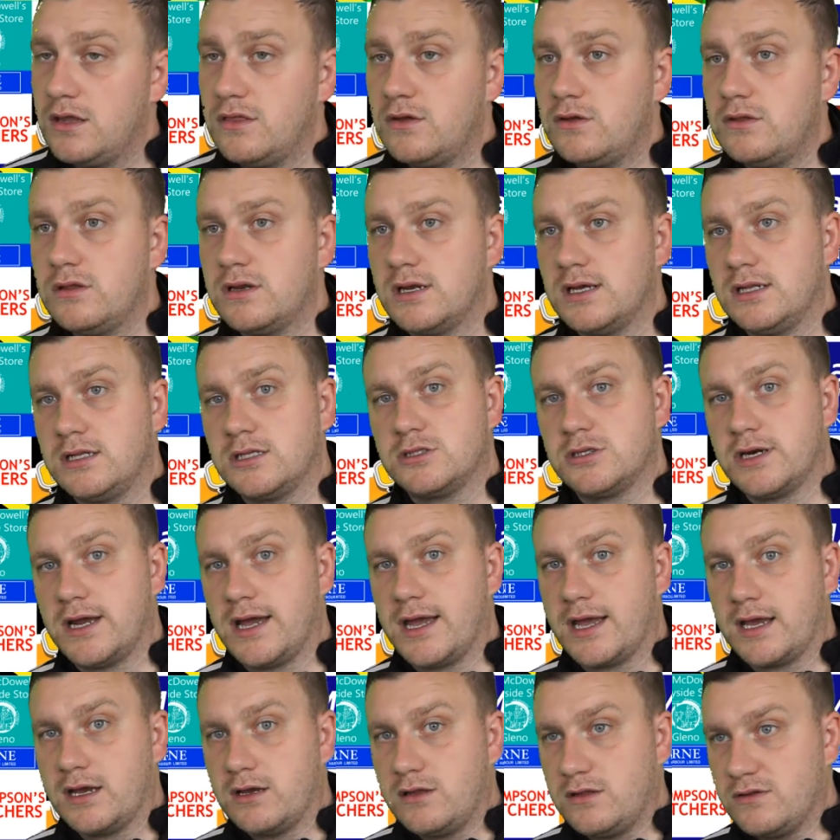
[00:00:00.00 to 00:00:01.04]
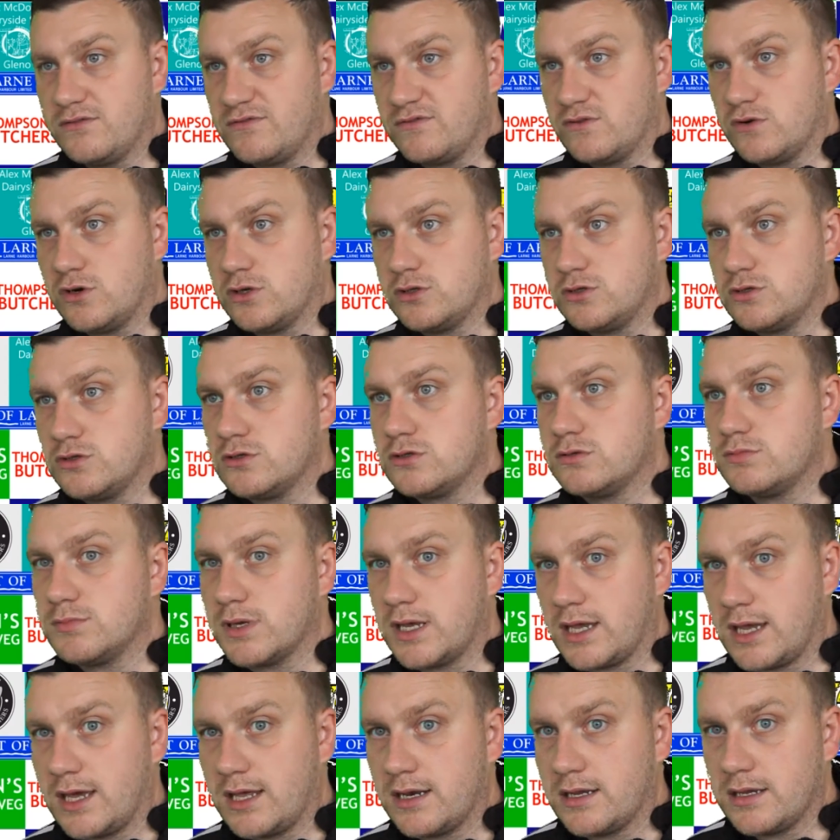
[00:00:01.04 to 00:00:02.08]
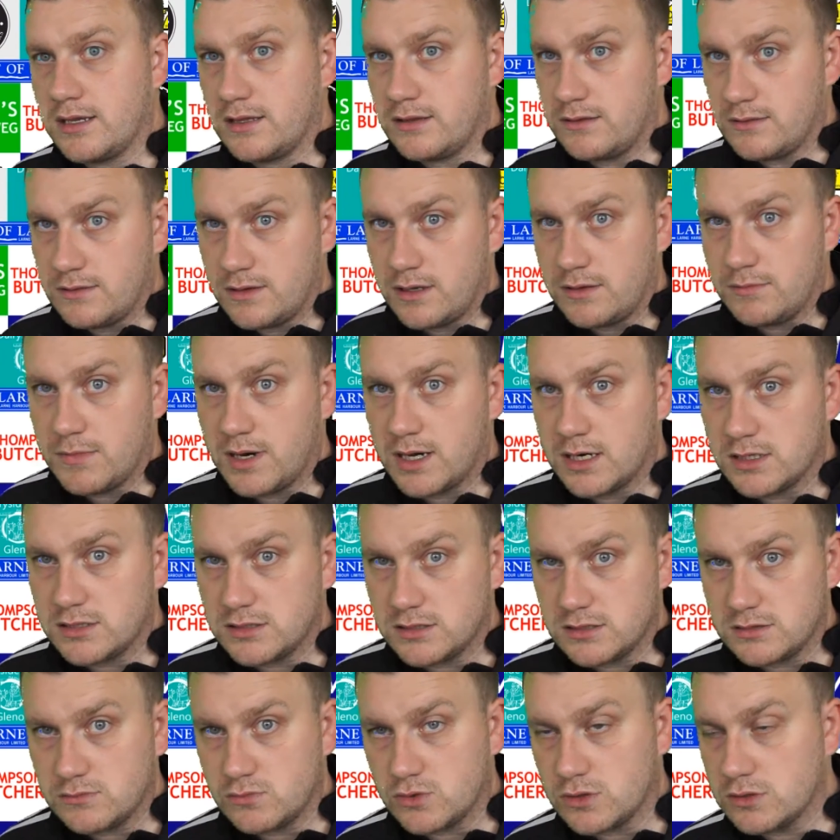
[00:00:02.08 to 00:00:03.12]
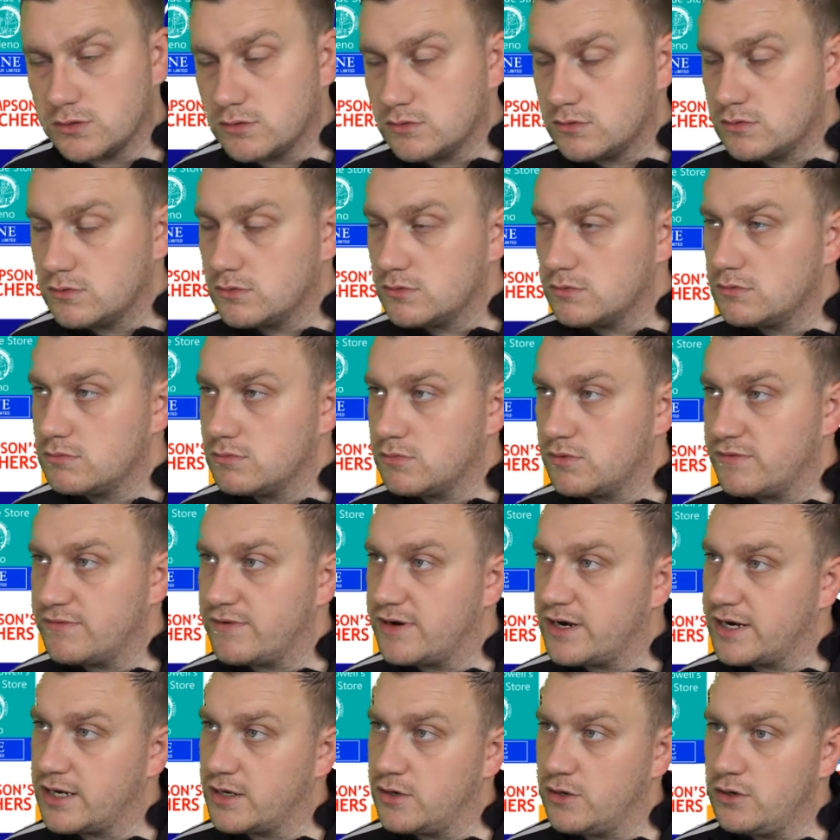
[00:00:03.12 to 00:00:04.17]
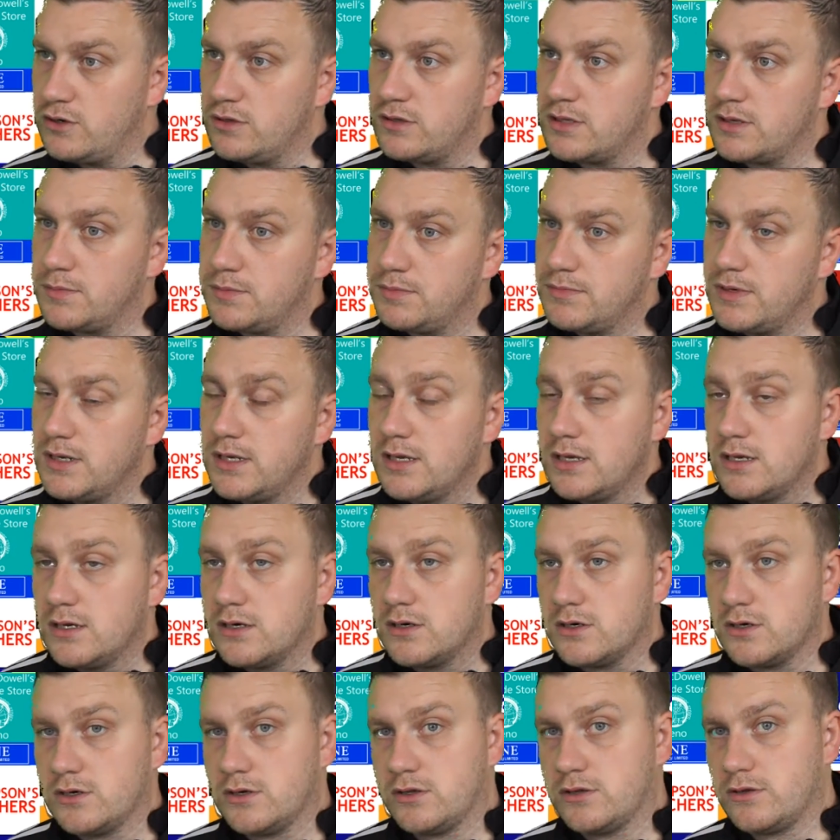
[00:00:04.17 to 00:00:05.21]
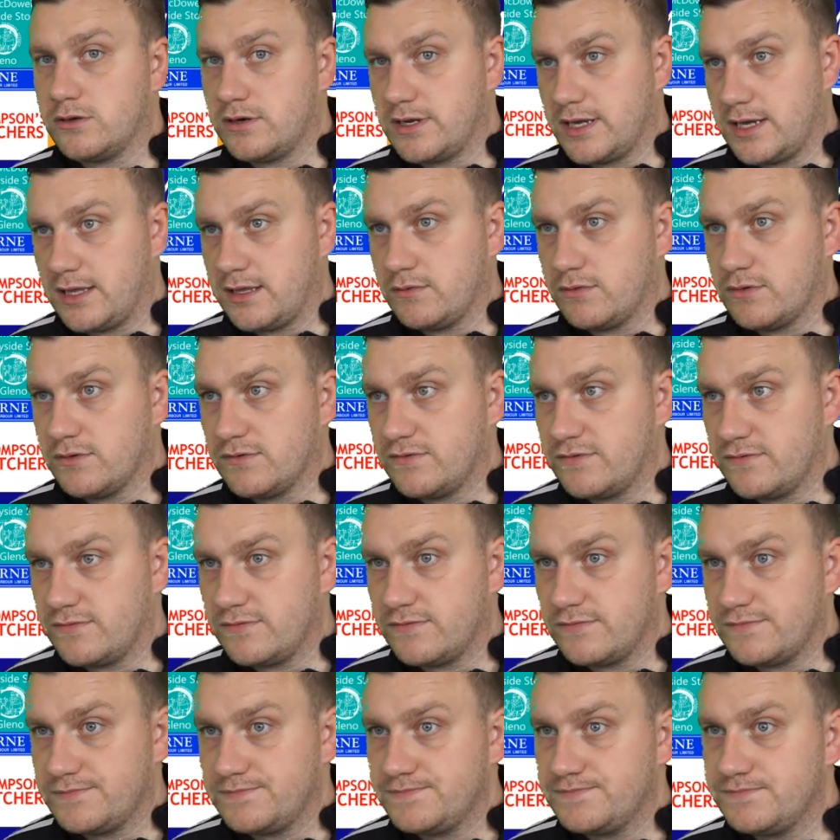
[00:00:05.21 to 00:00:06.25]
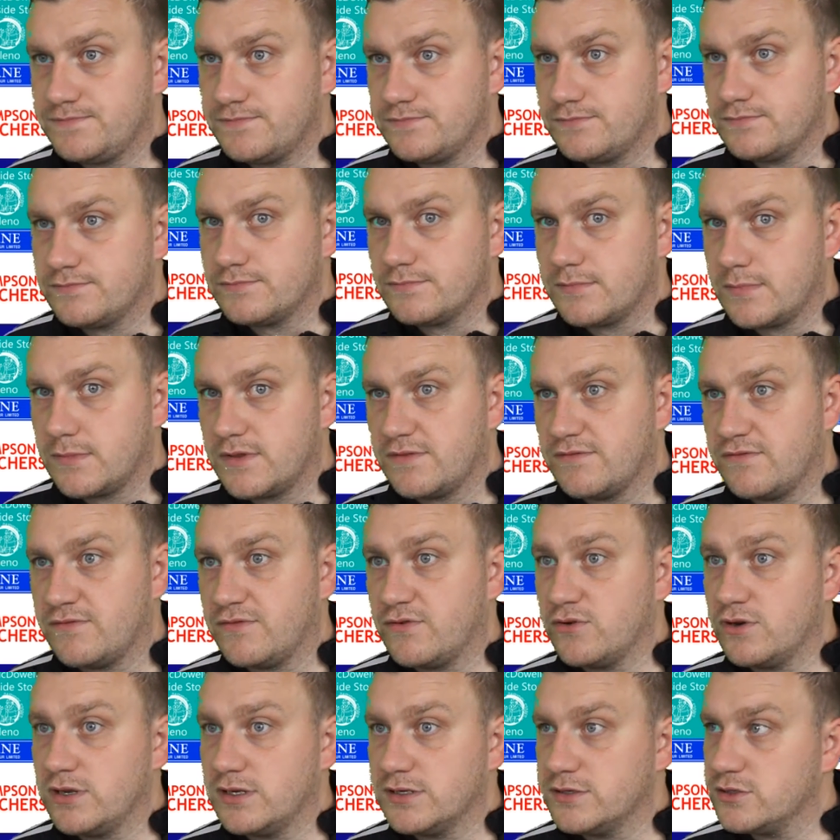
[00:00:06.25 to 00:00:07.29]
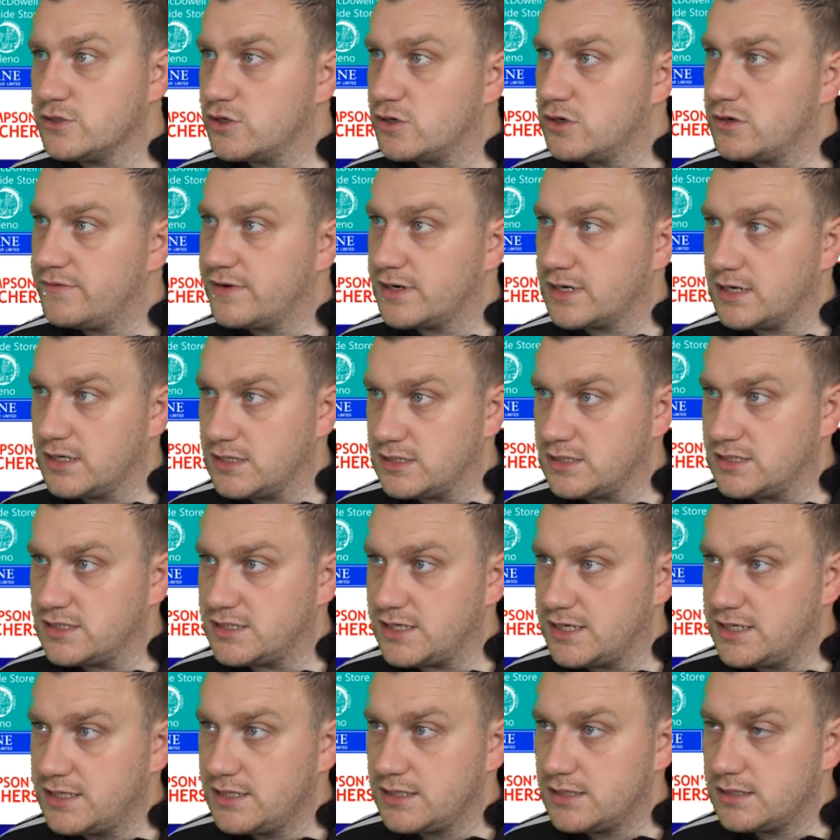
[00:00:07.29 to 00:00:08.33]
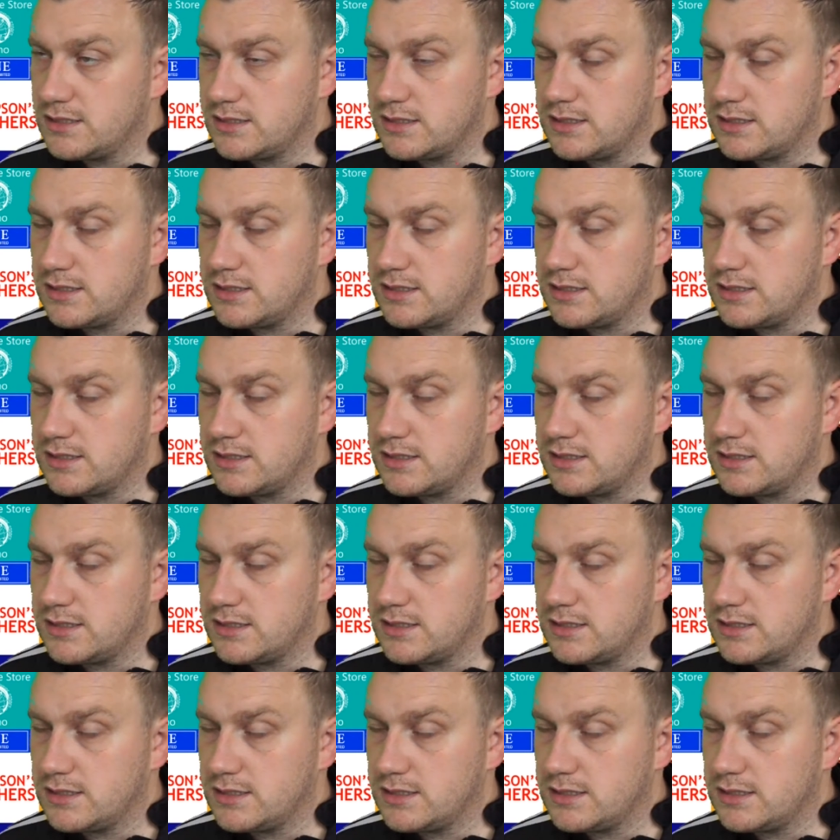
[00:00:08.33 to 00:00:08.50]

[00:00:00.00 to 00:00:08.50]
I thought the little triangle of Rogers, McKenna and Madison were very good, and on another day they would have fully deserved a clean sheet.